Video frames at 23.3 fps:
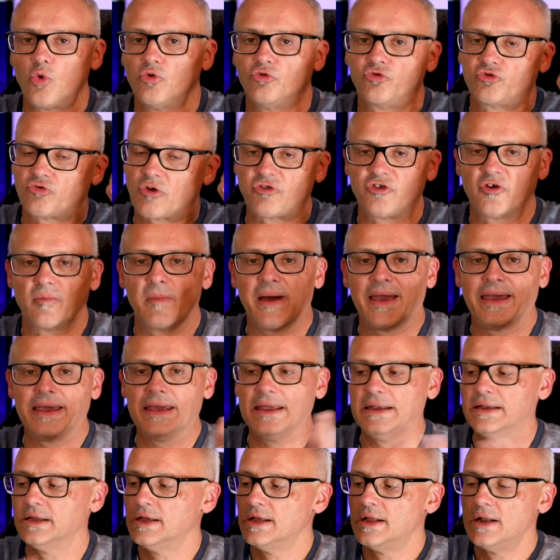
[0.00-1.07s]
scratching my
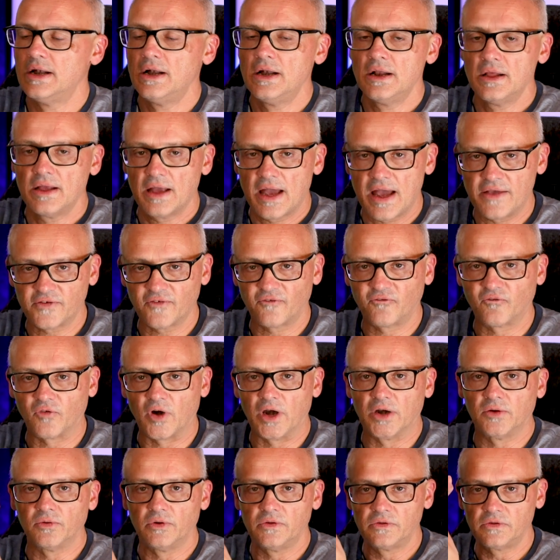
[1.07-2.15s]
head. As a
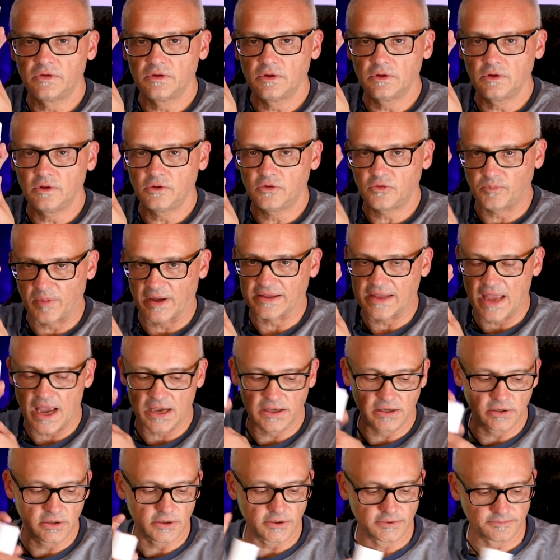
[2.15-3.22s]
fragrance,
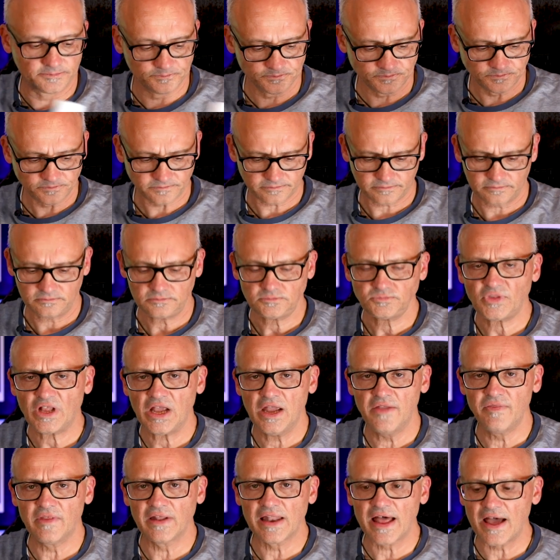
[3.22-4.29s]
spectacular.
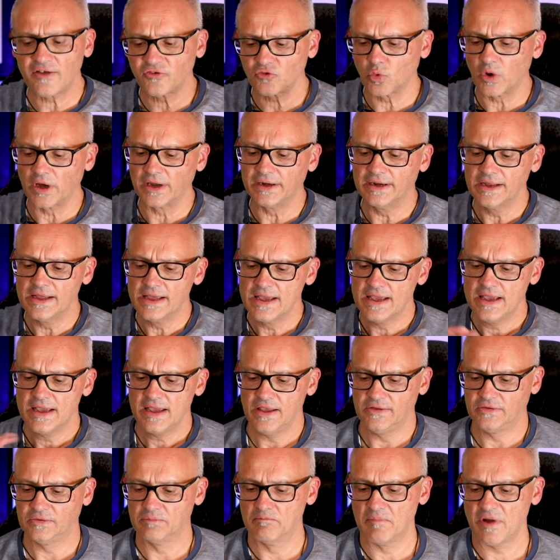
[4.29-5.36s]
And the last one,
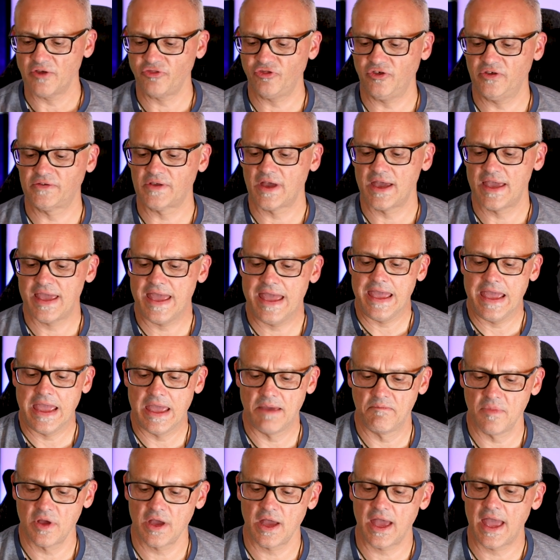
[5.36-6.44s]
as much as I
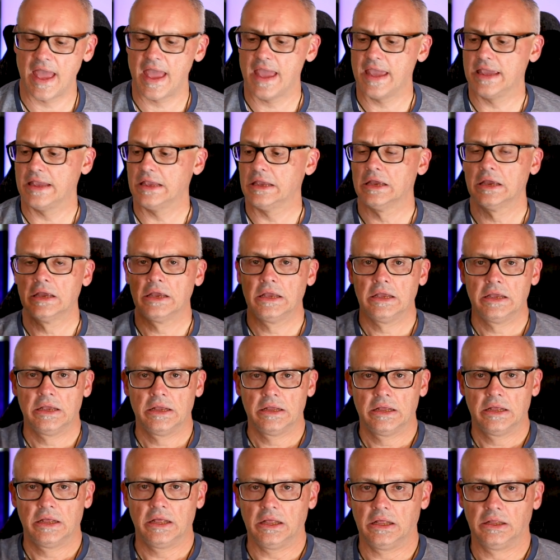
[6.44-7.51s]
am a
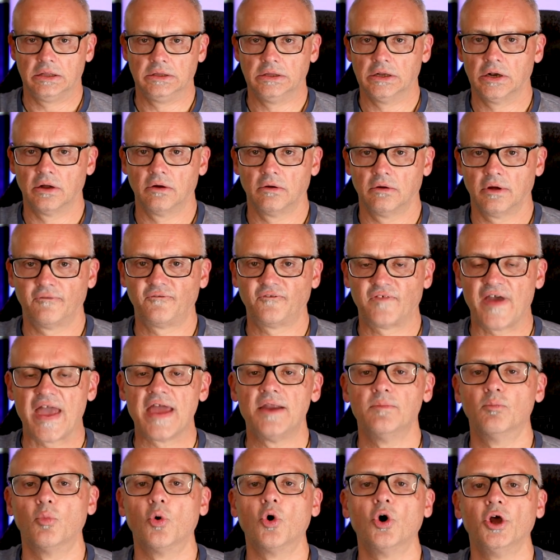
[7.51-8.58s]

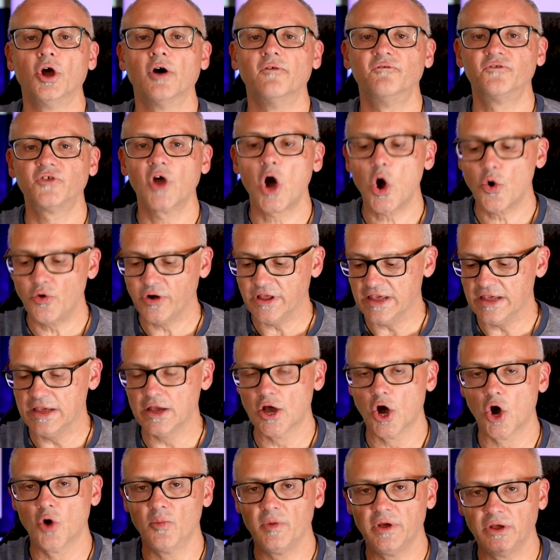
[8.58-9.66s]
fanboy of Tony
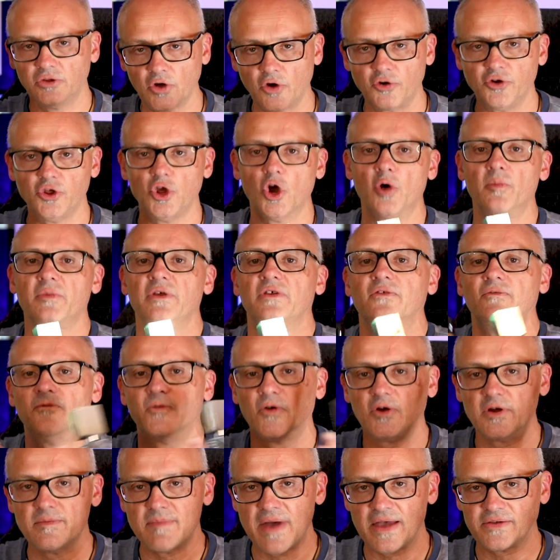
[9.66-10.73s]
Iommi is
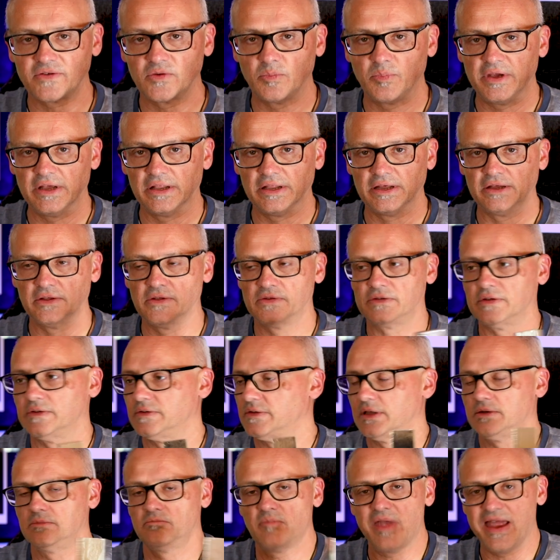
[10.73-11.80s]
very mass appealing in the sense
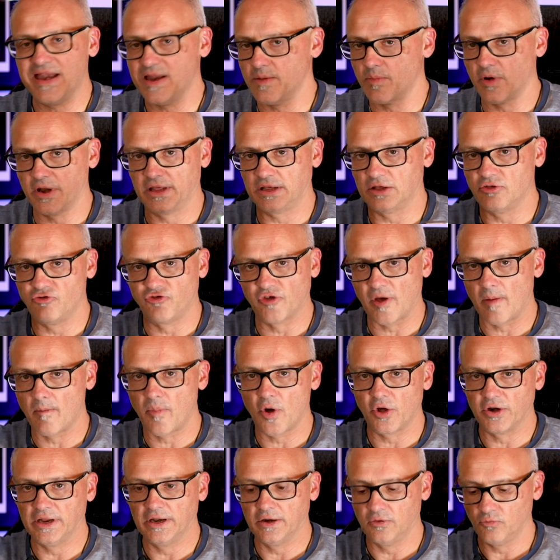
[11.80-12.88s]
that anybody can jump
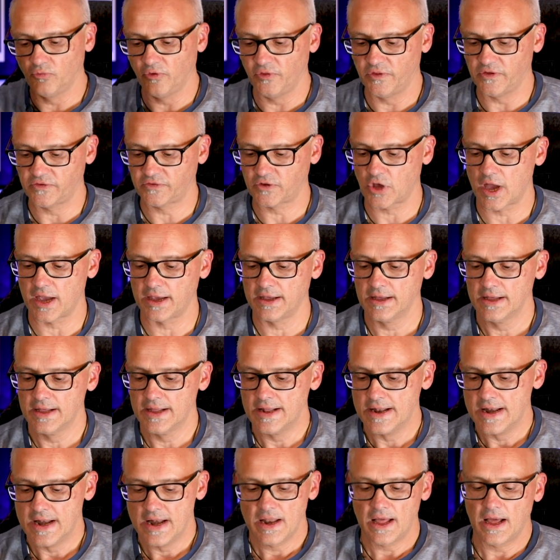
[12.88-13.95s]
on in with this guy.
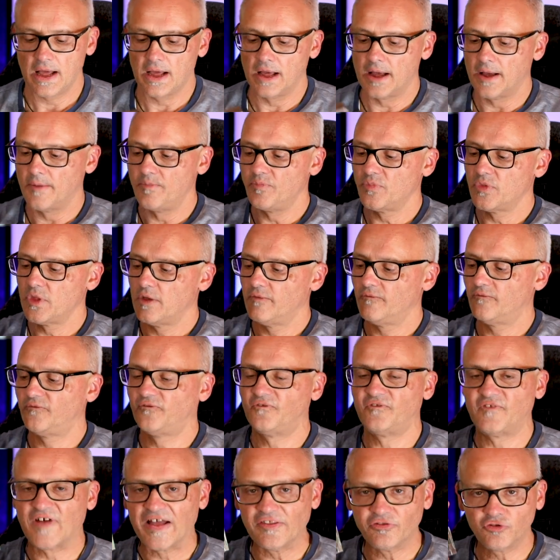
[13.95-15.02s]

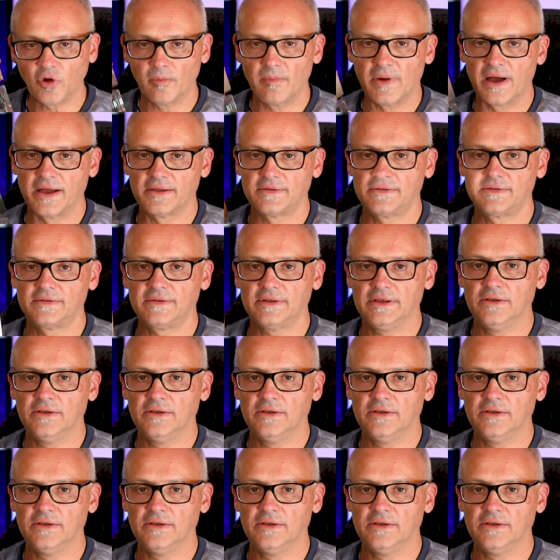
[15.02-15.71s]
Fantomas